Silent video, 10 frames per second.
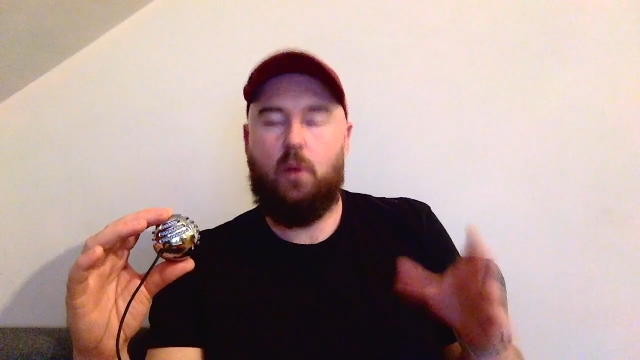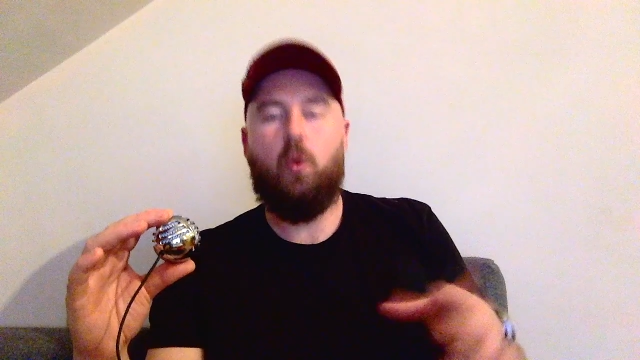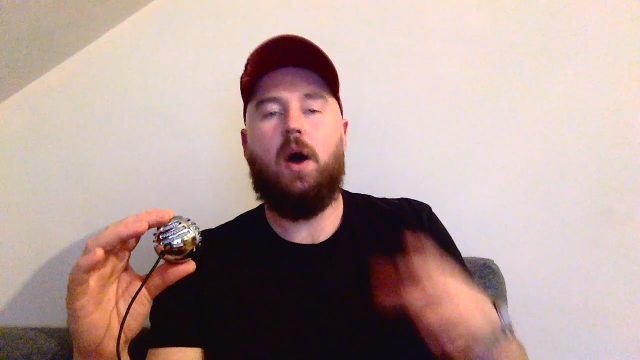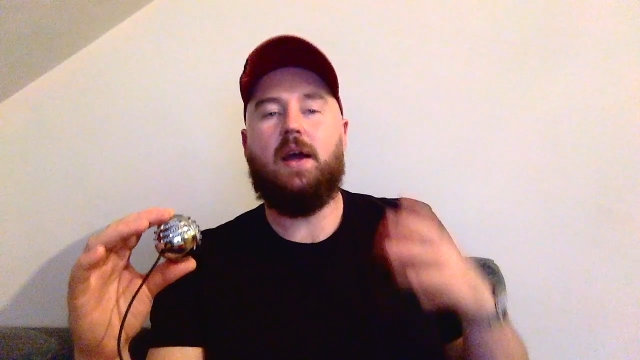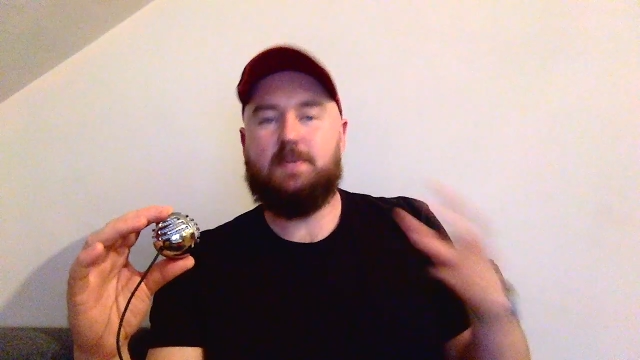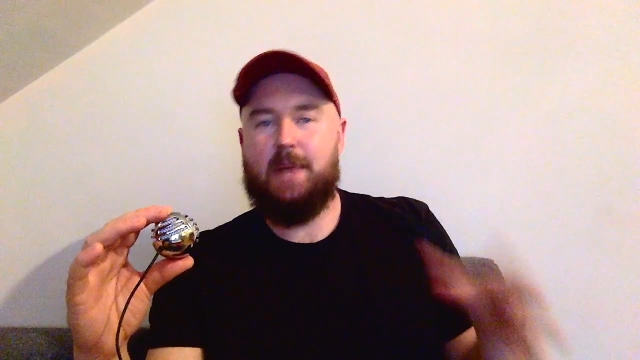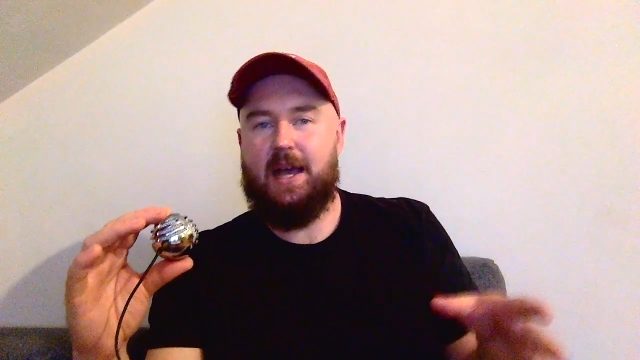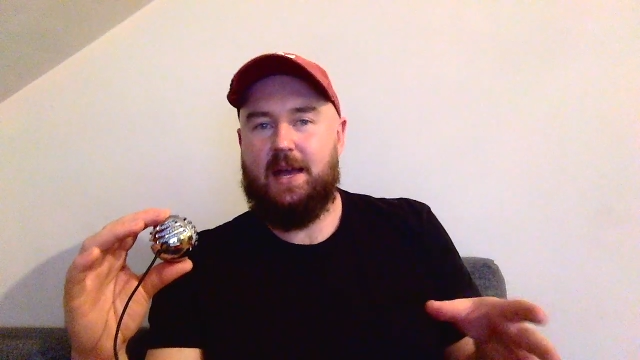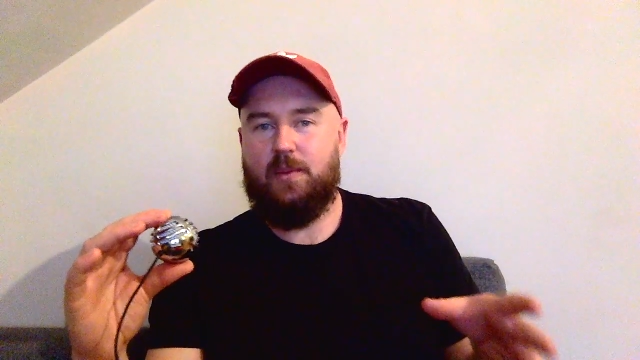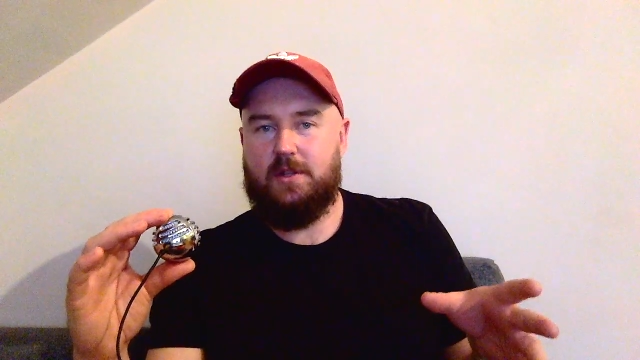A wise
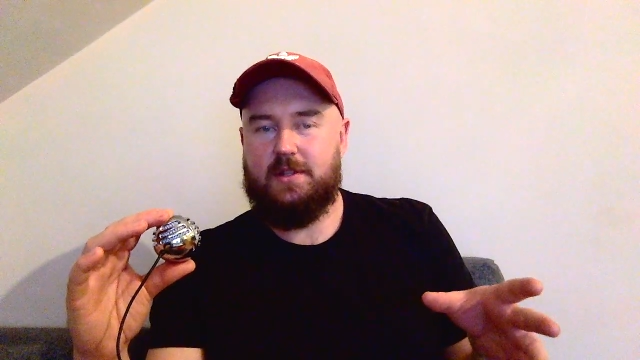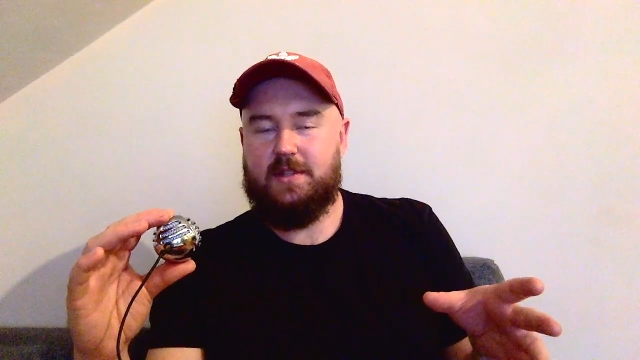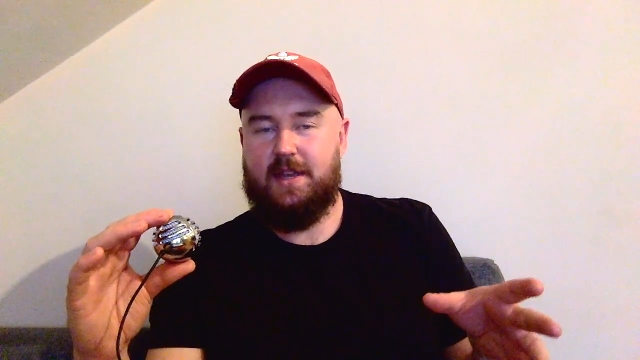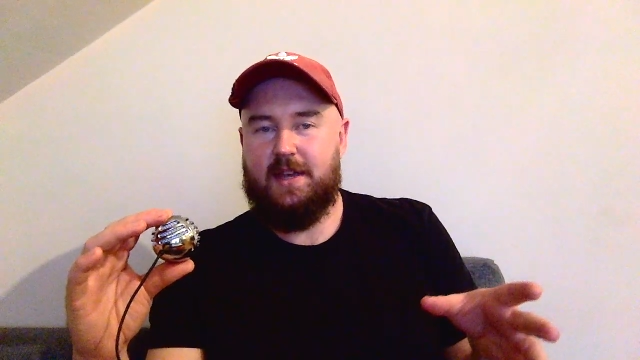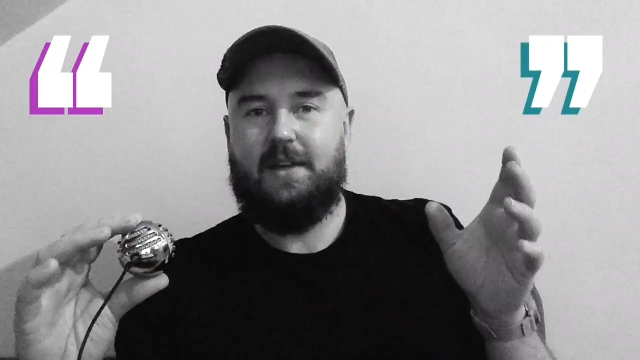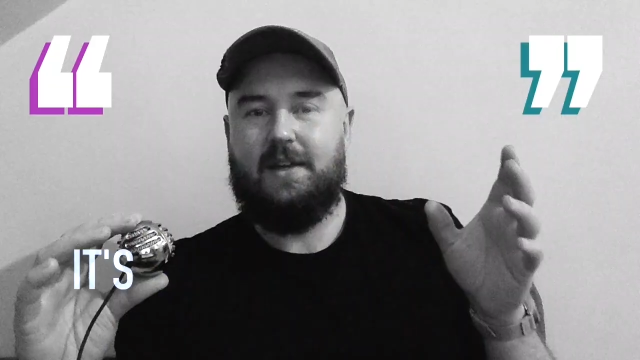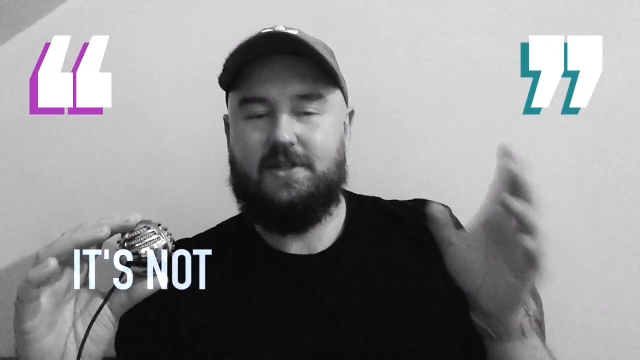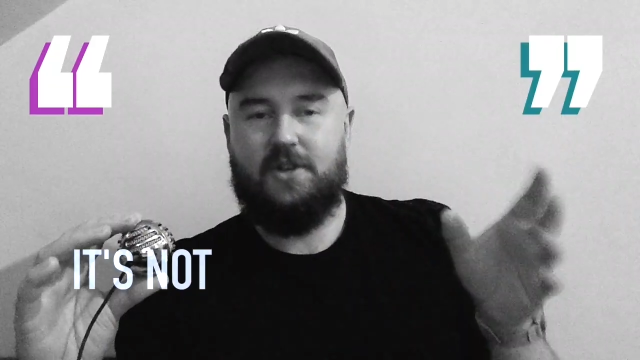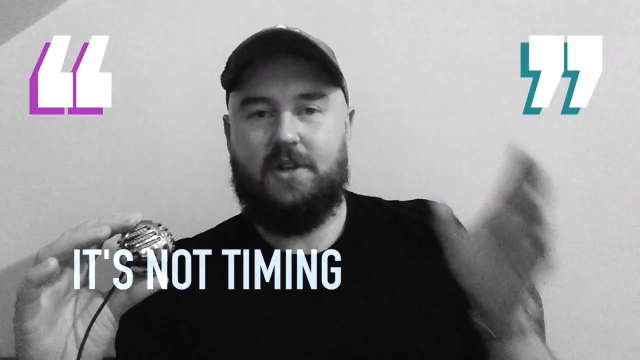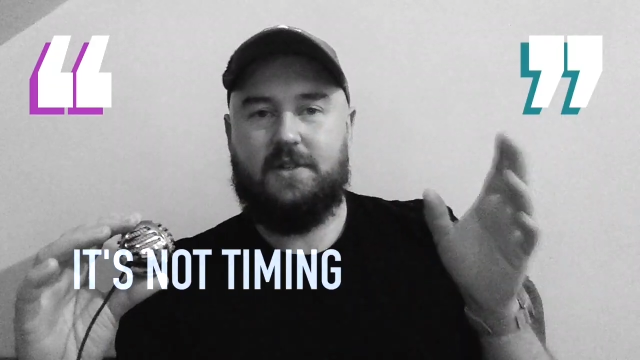man once said, it's
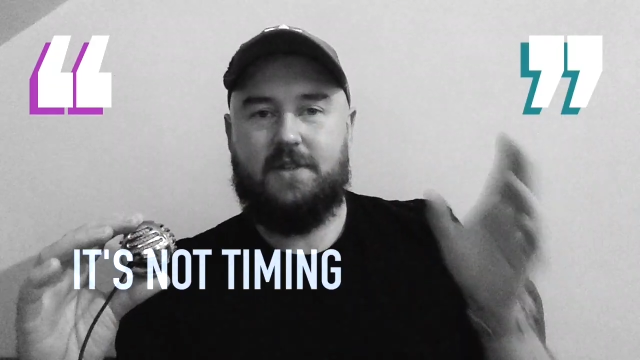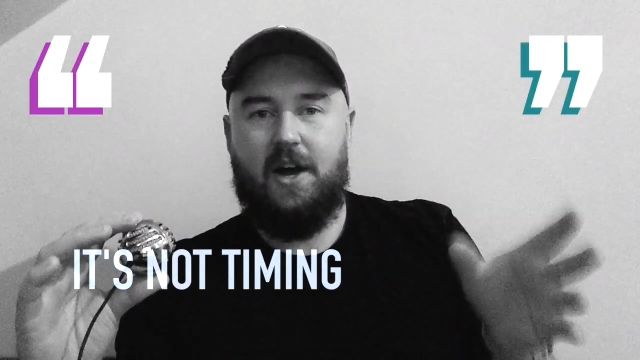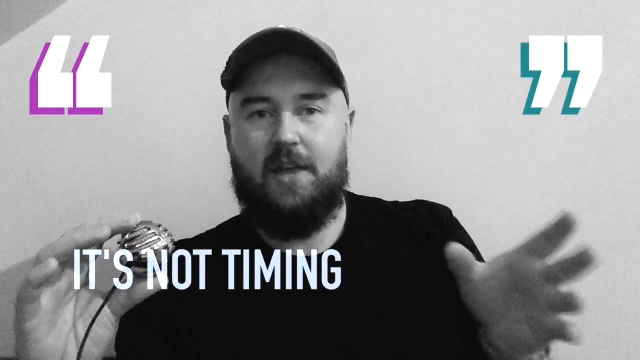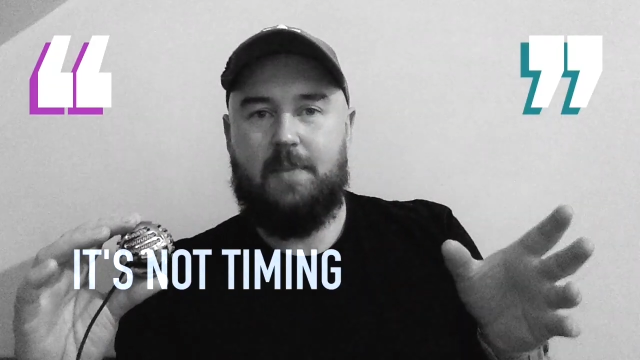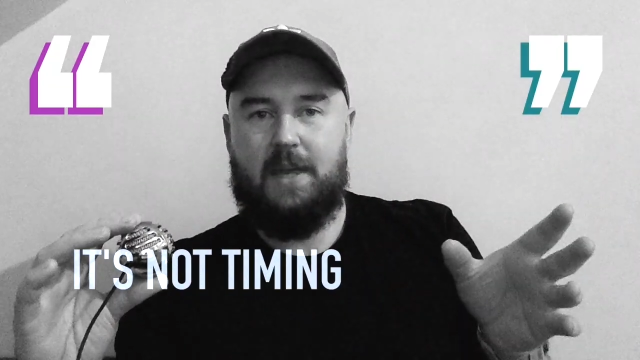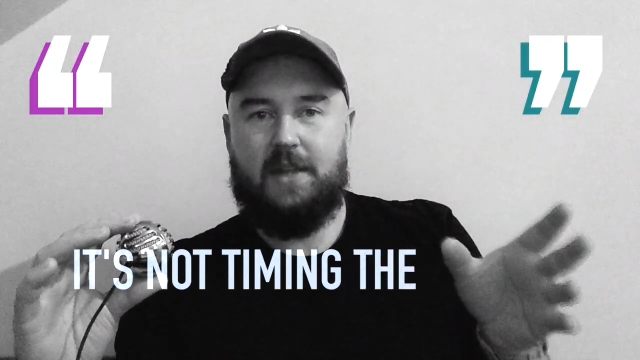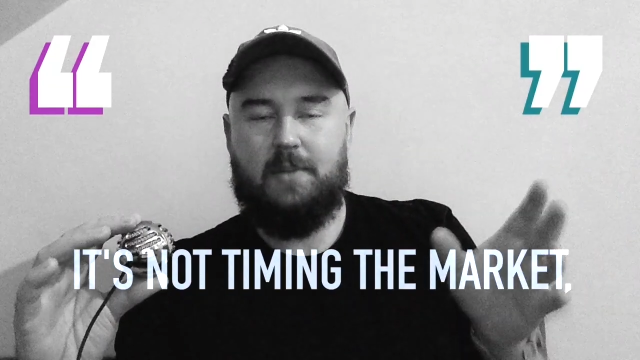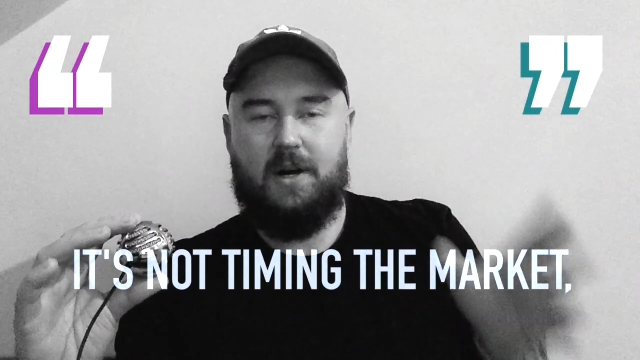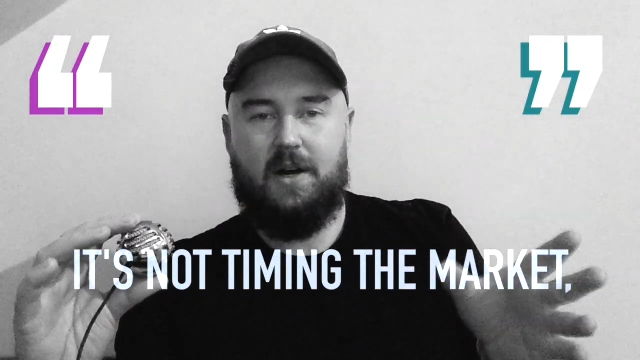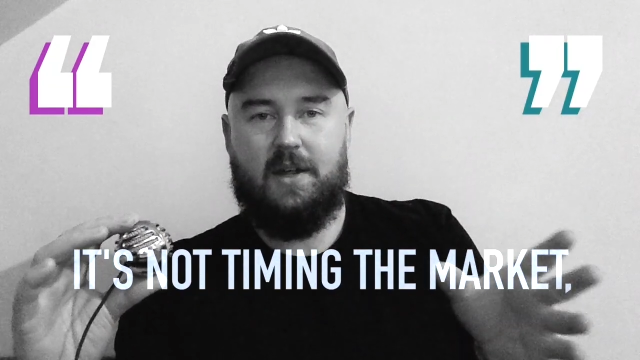not timing the
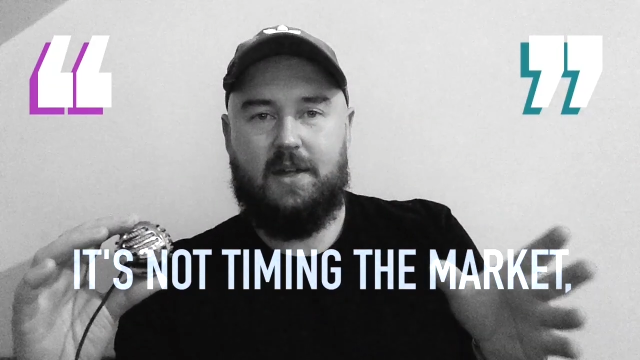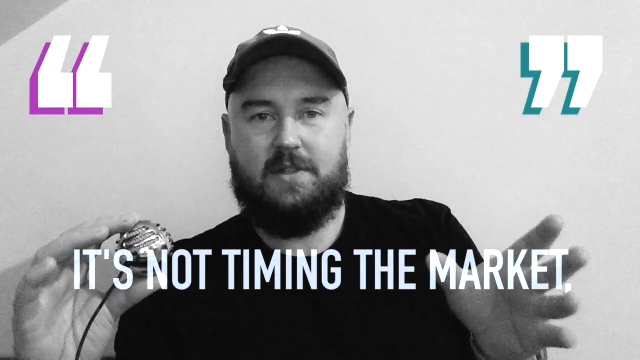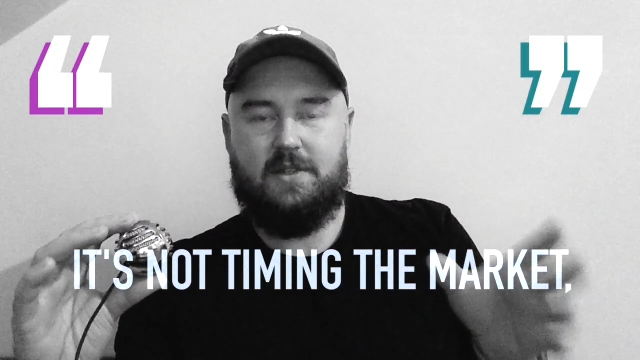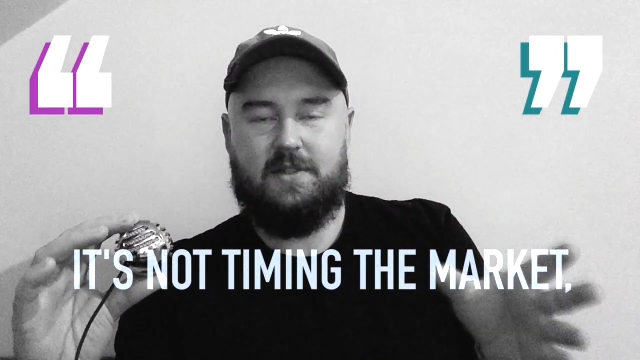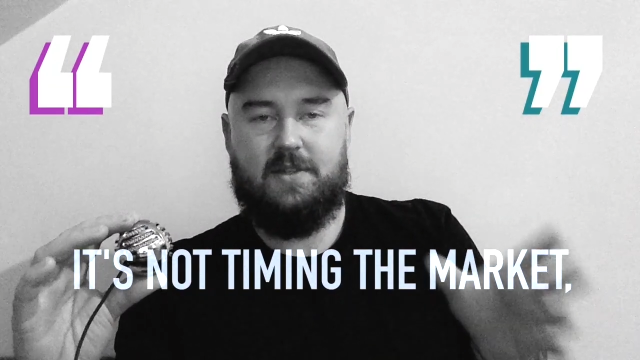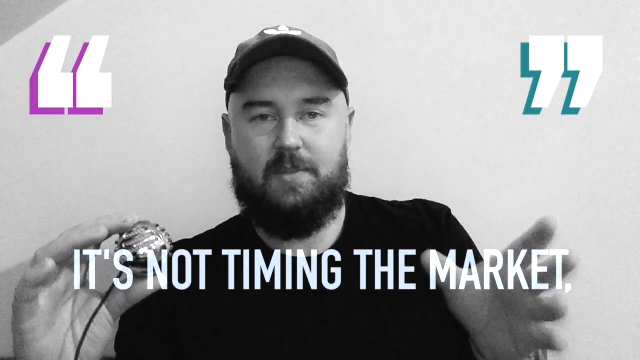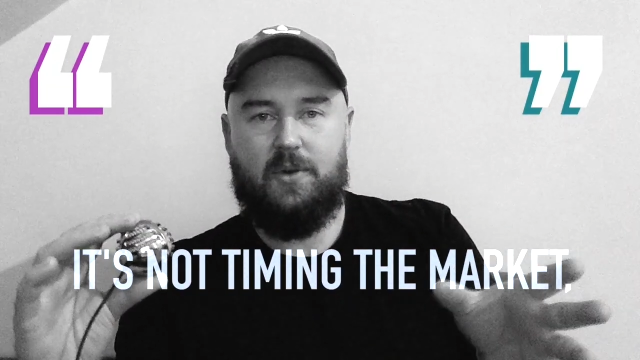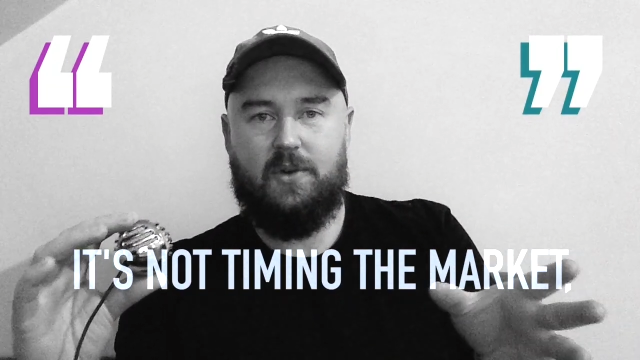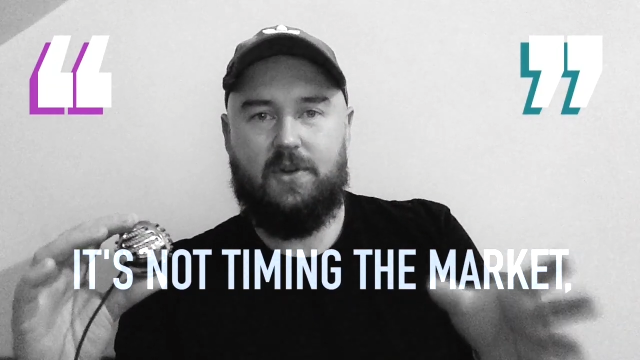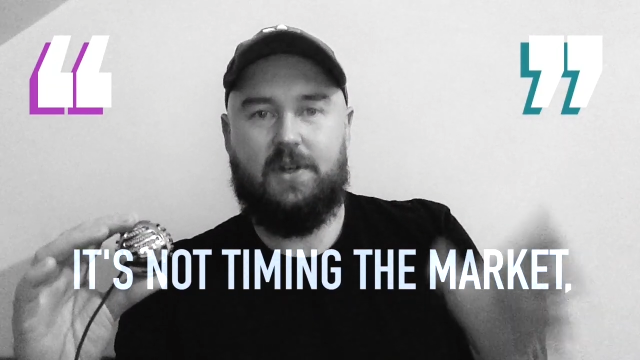markets that's
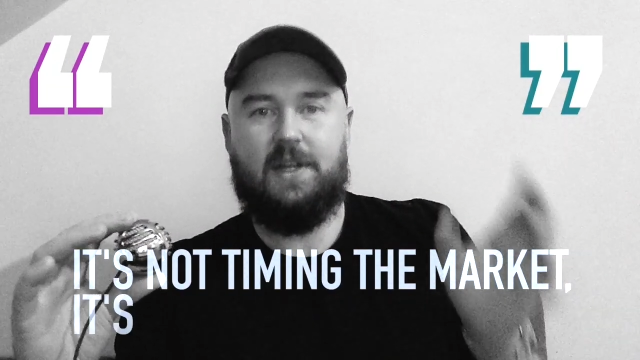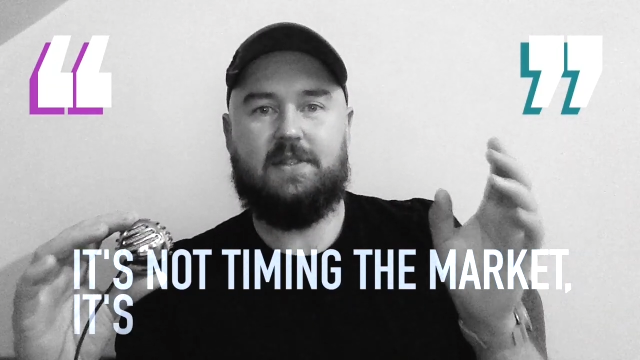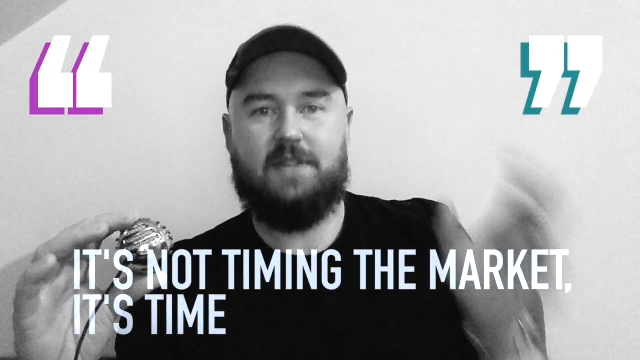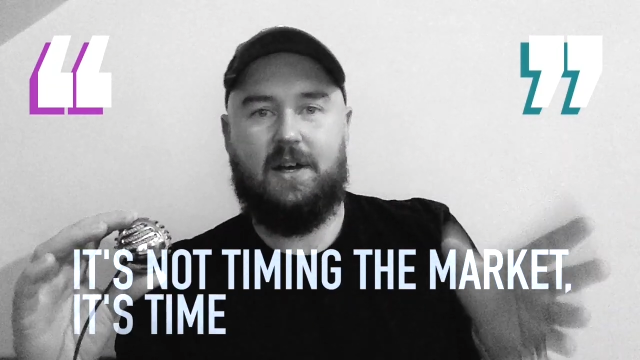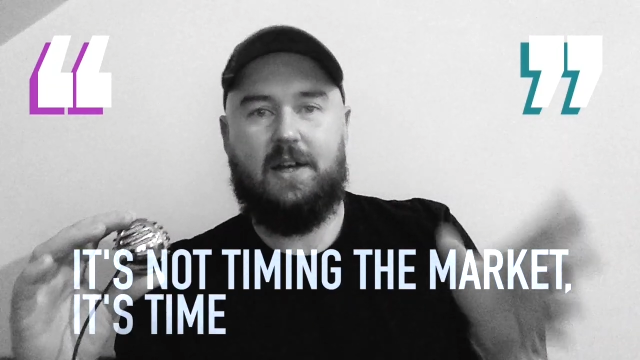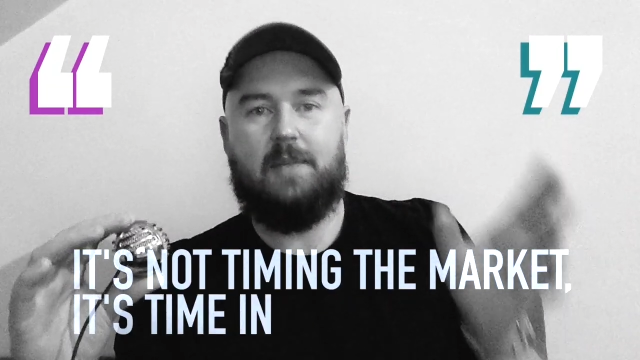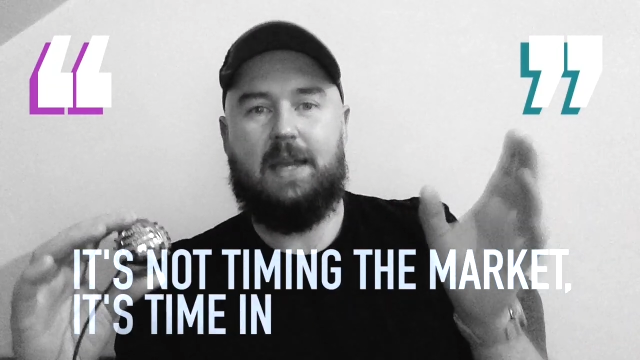important, it's time